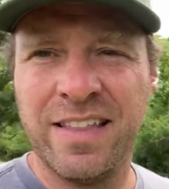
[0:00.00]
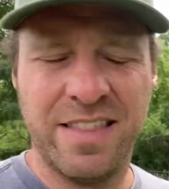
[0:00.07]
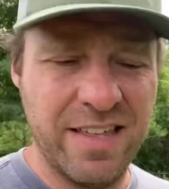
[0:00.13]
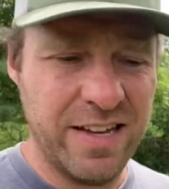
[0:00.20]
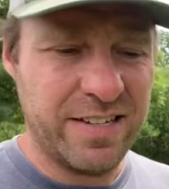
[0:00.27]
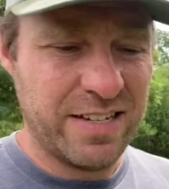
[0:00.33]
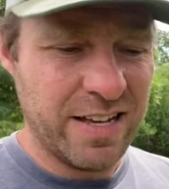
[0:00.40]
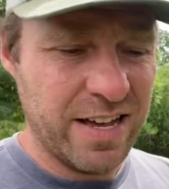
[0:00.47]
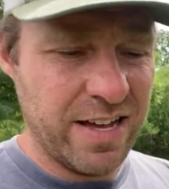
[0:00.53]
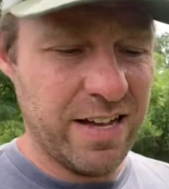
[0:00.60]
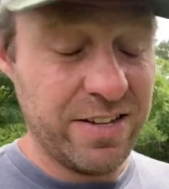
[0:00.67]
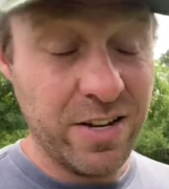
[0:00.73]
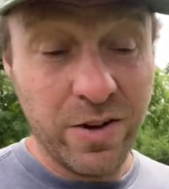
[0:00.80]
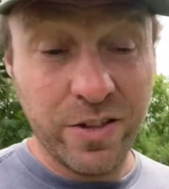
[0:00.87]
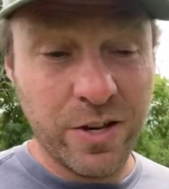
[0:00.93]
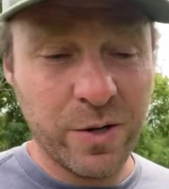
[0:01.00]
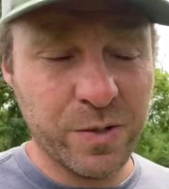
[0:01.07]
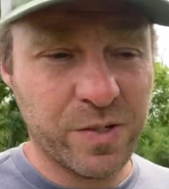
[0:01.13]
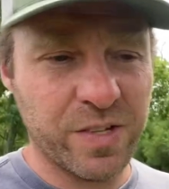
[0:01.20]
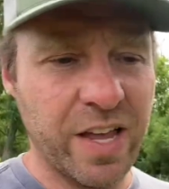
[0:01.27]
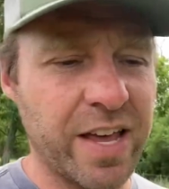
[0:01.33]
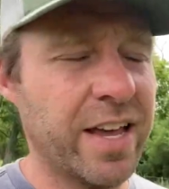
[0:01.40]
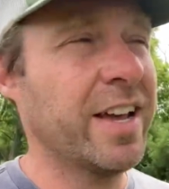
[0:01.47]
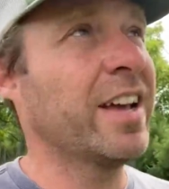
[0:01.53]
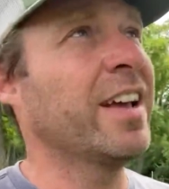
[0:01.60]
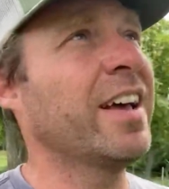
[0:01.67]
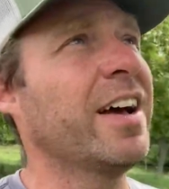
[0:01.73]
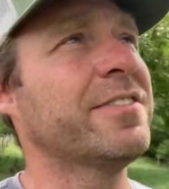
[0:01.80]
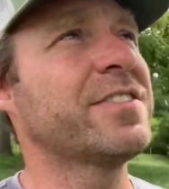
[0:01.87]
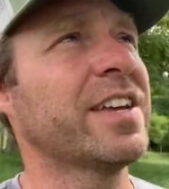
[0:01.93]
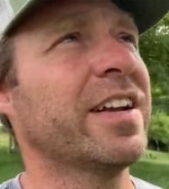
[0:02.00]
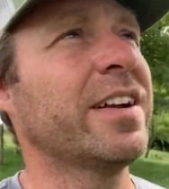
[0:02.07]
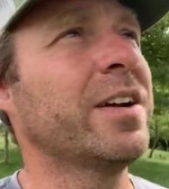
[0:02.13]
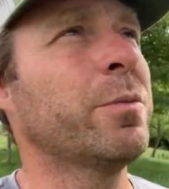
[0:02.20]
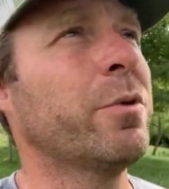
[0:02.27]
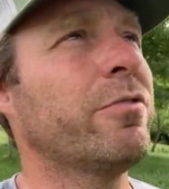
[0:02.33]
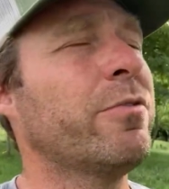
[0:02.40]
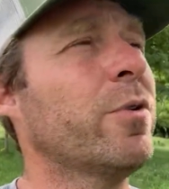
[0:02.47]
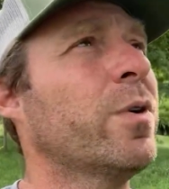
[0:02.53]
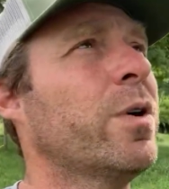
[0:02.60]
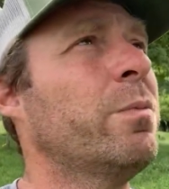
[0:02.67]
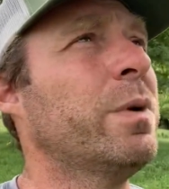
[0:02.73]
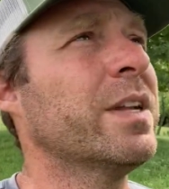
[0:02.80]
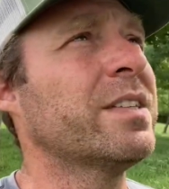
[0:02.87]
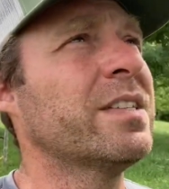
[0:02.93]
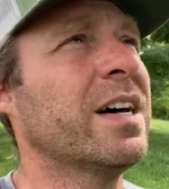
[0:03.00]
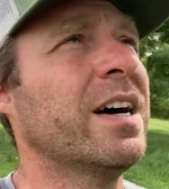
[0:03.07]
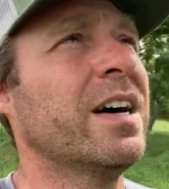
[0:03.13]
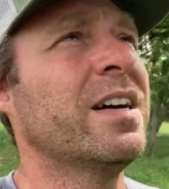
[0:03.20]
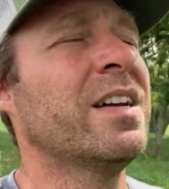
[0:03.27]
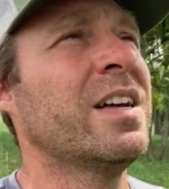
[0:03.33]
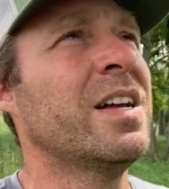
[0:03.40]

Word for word: that, uh, you know, the old saying, I've said it here before, but uh,